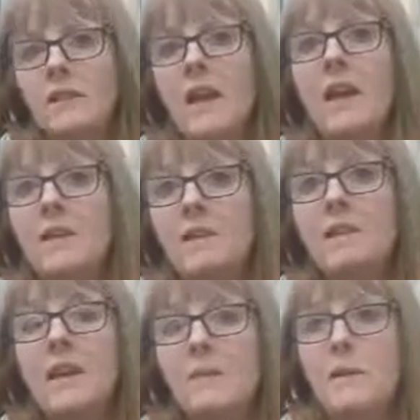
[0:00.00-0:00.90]

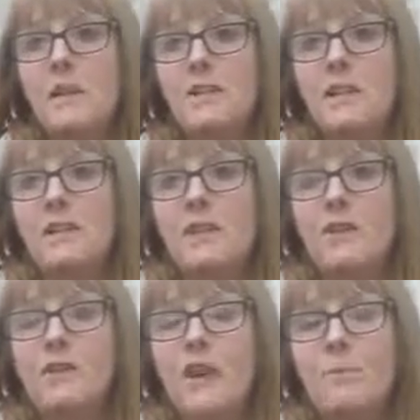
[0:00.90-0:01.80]
Yes, and I mean, I think that
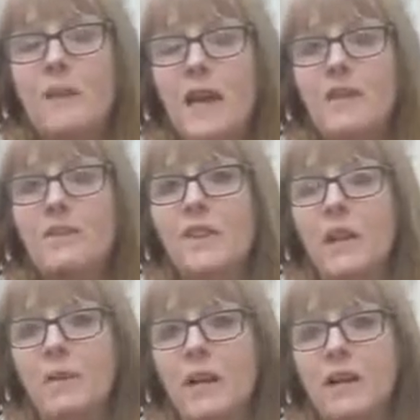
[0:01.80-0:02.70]
if you can't behave in
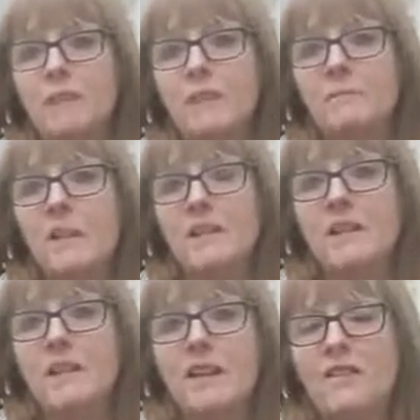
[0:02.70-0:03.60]
that way, then
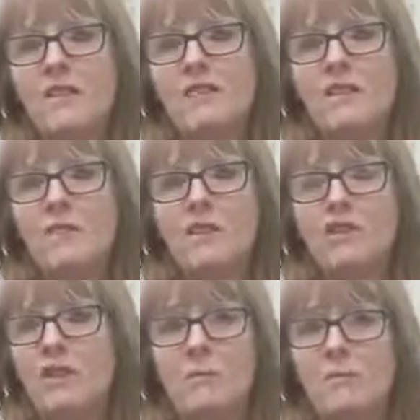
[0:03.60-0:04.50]
basically I think you're in the wrong
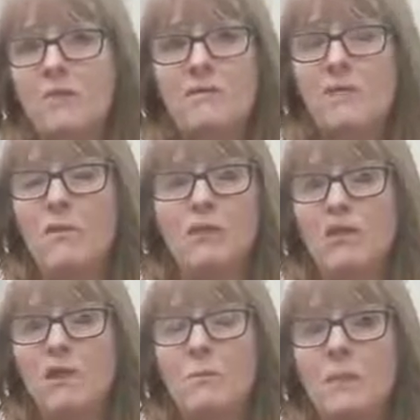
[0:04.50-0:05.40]
job. You're in the wrong
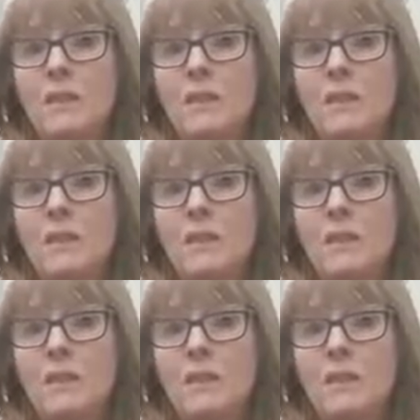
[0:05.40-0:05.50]
job.